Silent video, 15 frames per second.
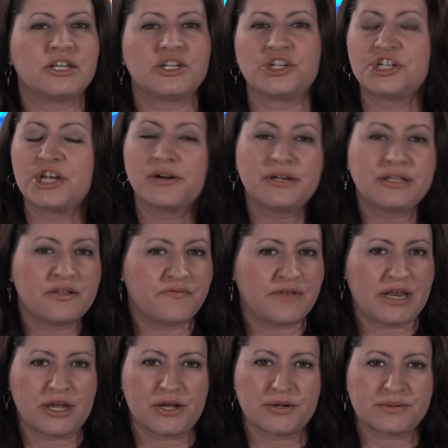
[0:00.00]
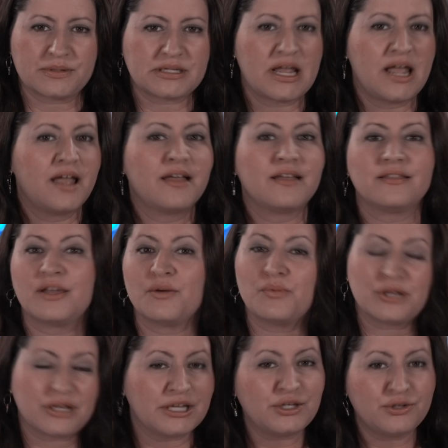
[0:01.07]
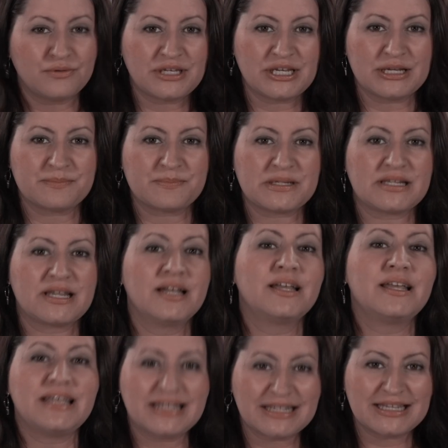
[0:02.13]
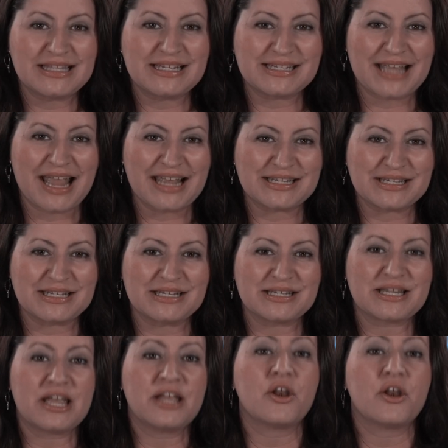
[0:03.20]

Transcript: and sharing the videos that will get new tips into these cases